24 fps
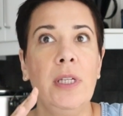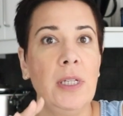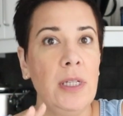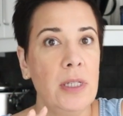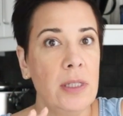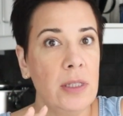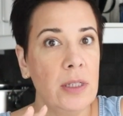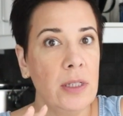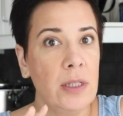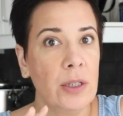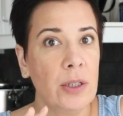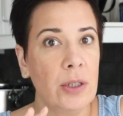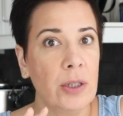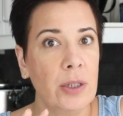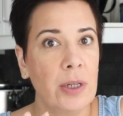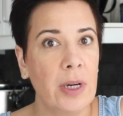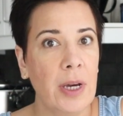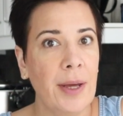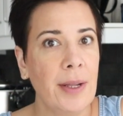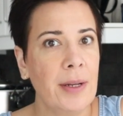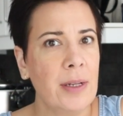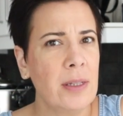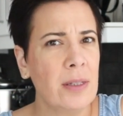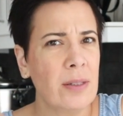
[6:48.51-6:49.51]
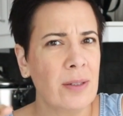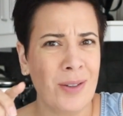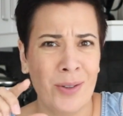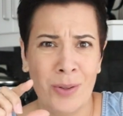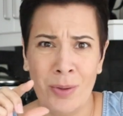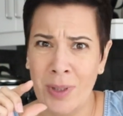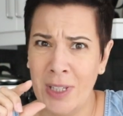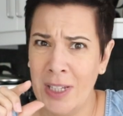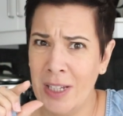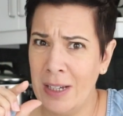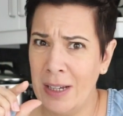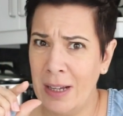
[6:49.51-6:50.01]
easier and it's
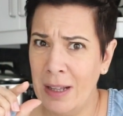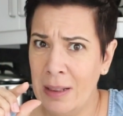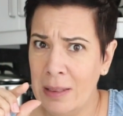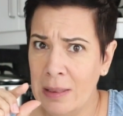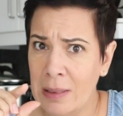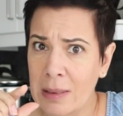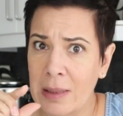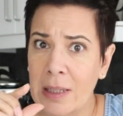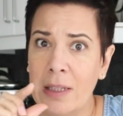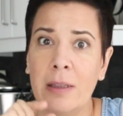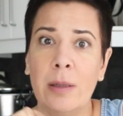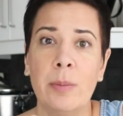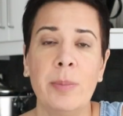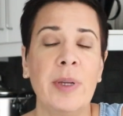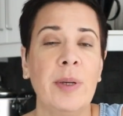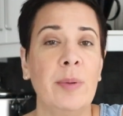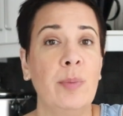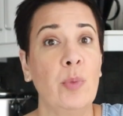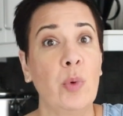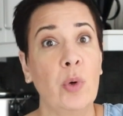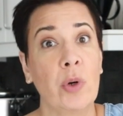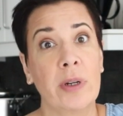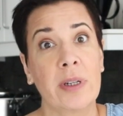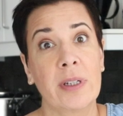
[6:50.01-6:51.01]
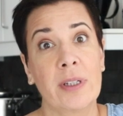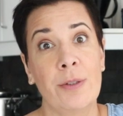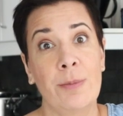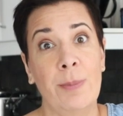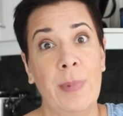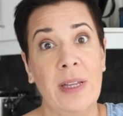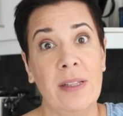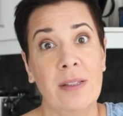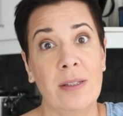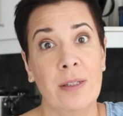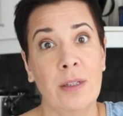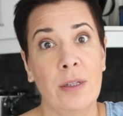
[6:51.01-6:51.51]
only a little bit more
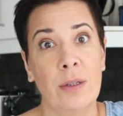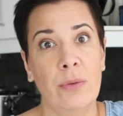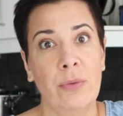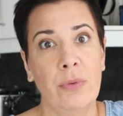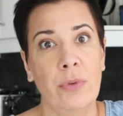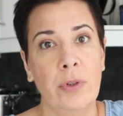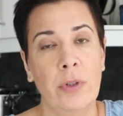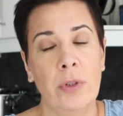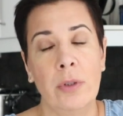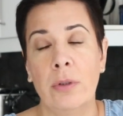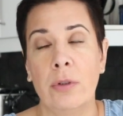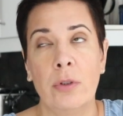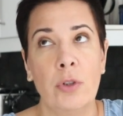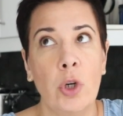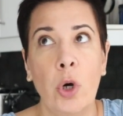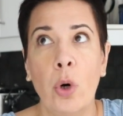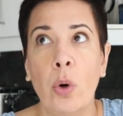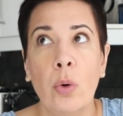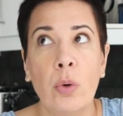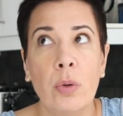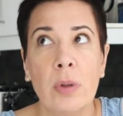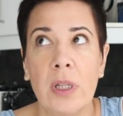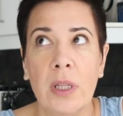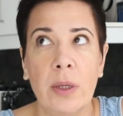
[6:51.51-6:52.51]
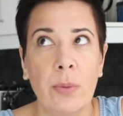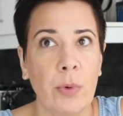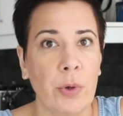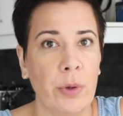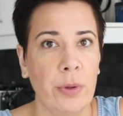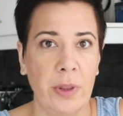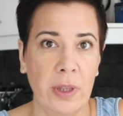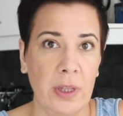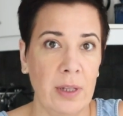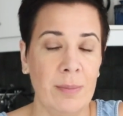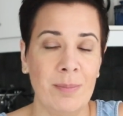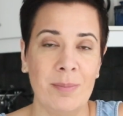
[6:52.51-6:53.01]
expensive. Totally
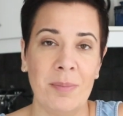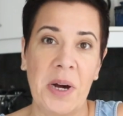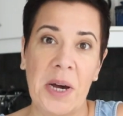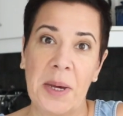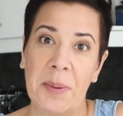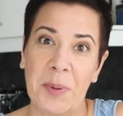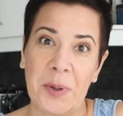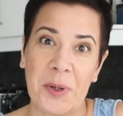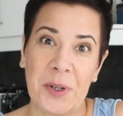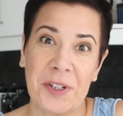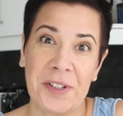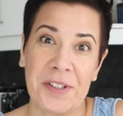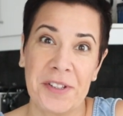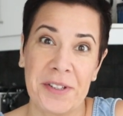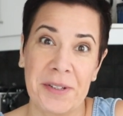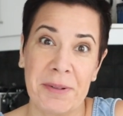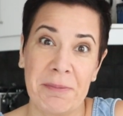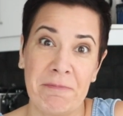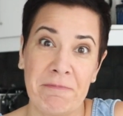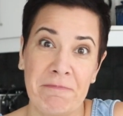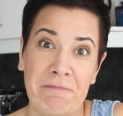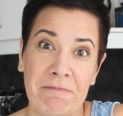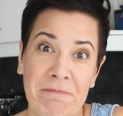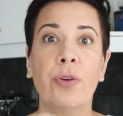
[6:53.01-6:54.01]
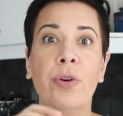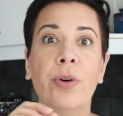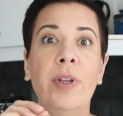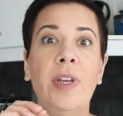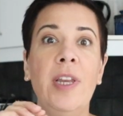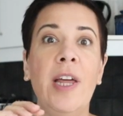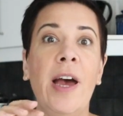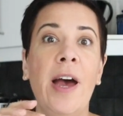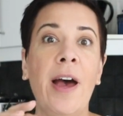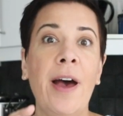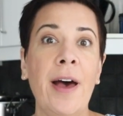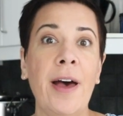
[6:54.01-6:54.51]
worth it in my books. You're going
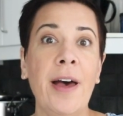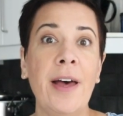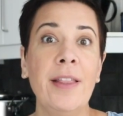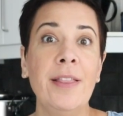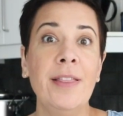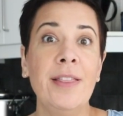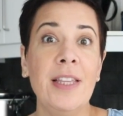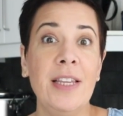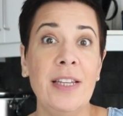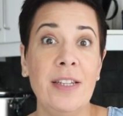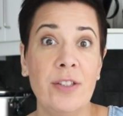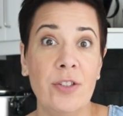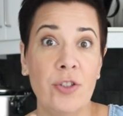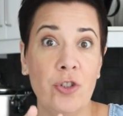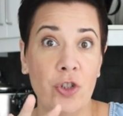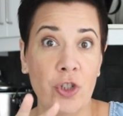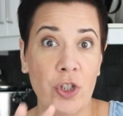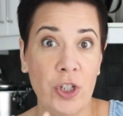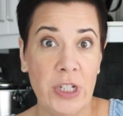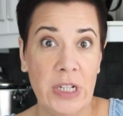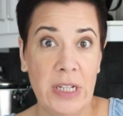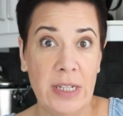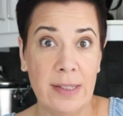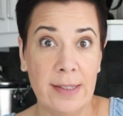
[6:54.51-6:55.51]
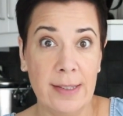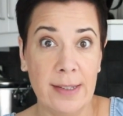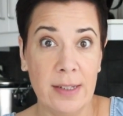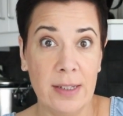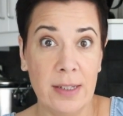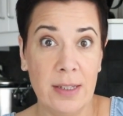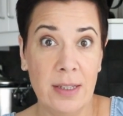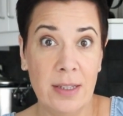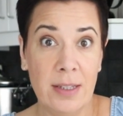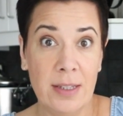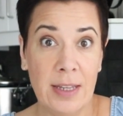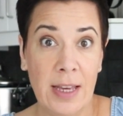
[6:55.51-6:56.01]
to add these
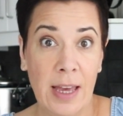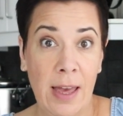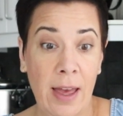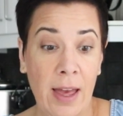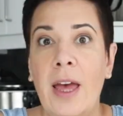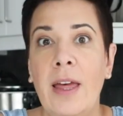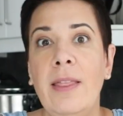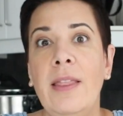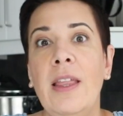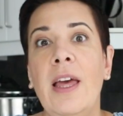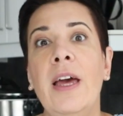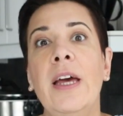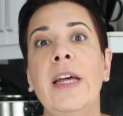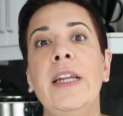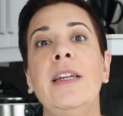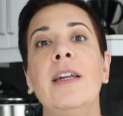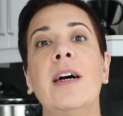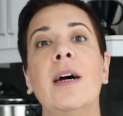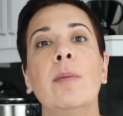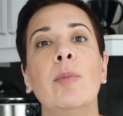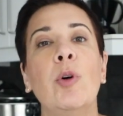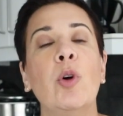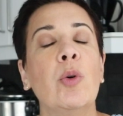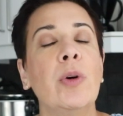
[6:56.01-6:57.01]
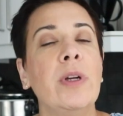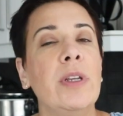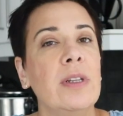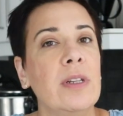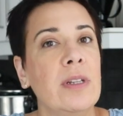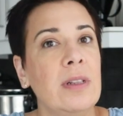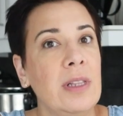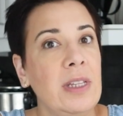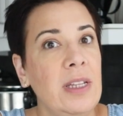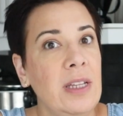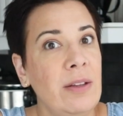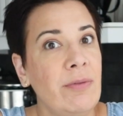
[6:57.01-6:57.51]
cheeses, and then I'm going
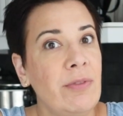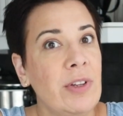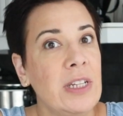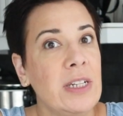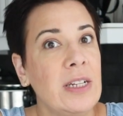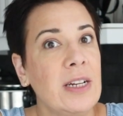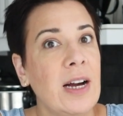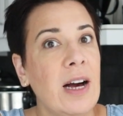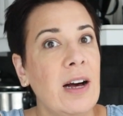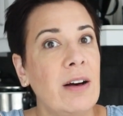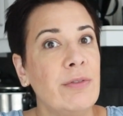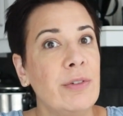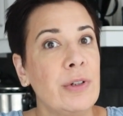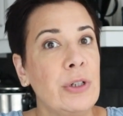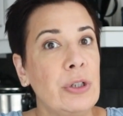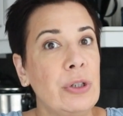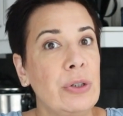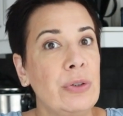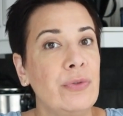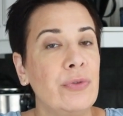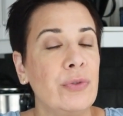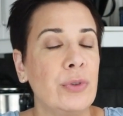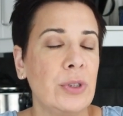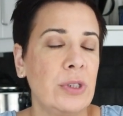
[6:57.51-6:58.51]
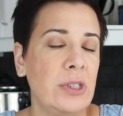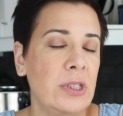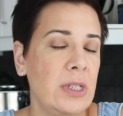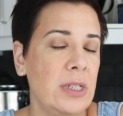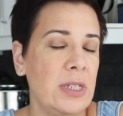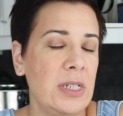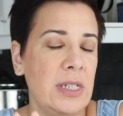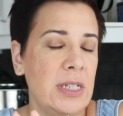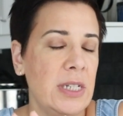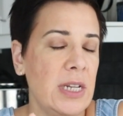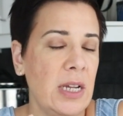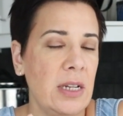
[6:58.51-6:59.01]
to leave it covered for
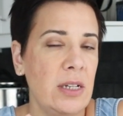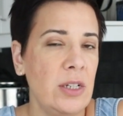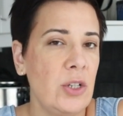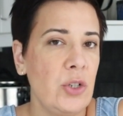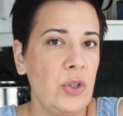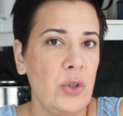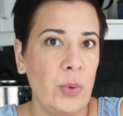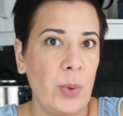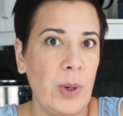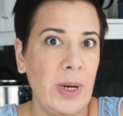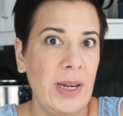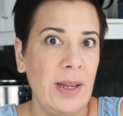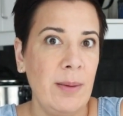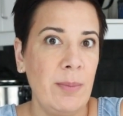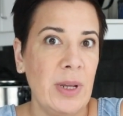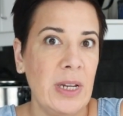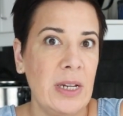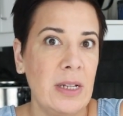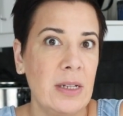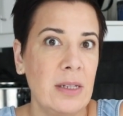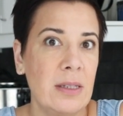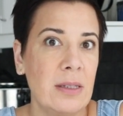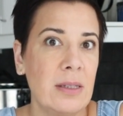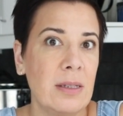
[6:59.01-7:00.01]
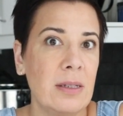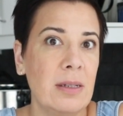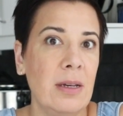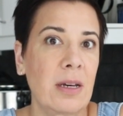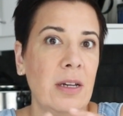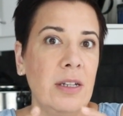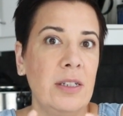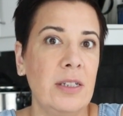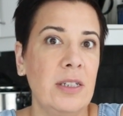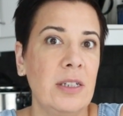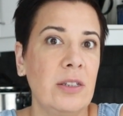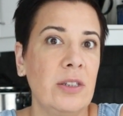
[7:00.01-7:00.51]
10 to 20 minutes
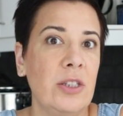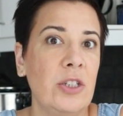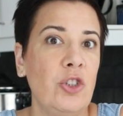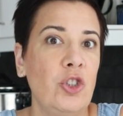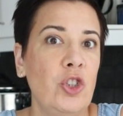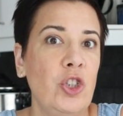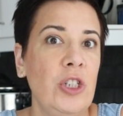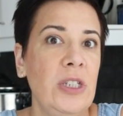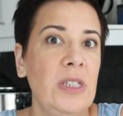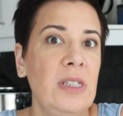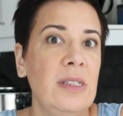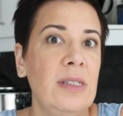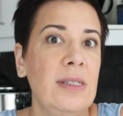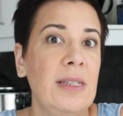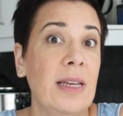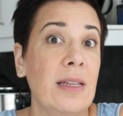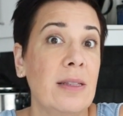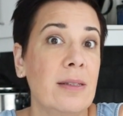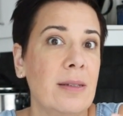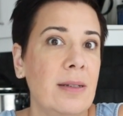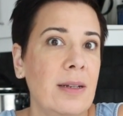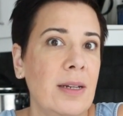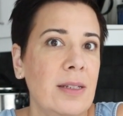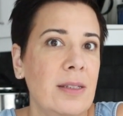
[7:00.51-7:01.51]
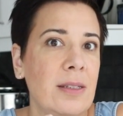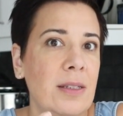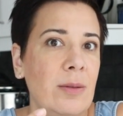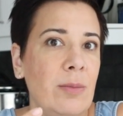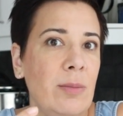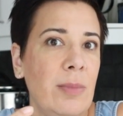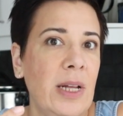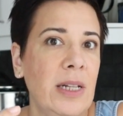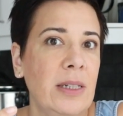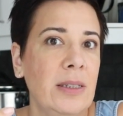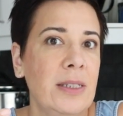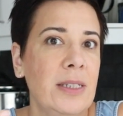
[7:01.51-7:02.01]
until the cheese gets nice
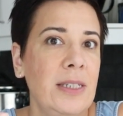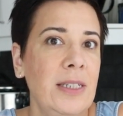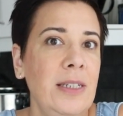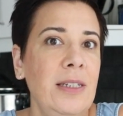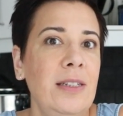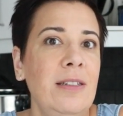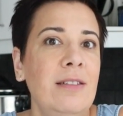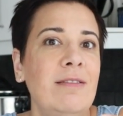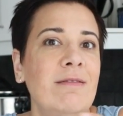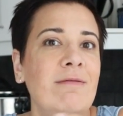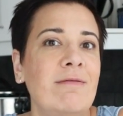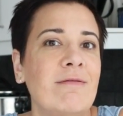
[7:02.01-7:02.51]
and melty,